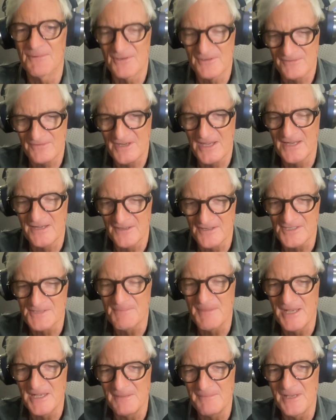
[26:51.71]
would have taken
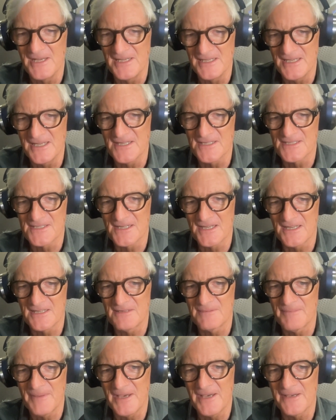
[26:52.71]
us many, many years to get
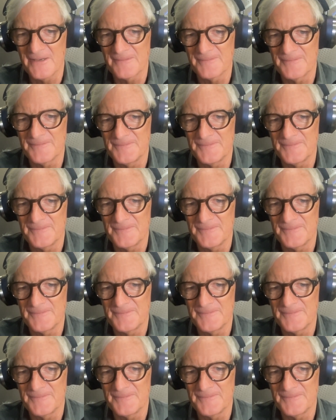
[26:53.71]
it back.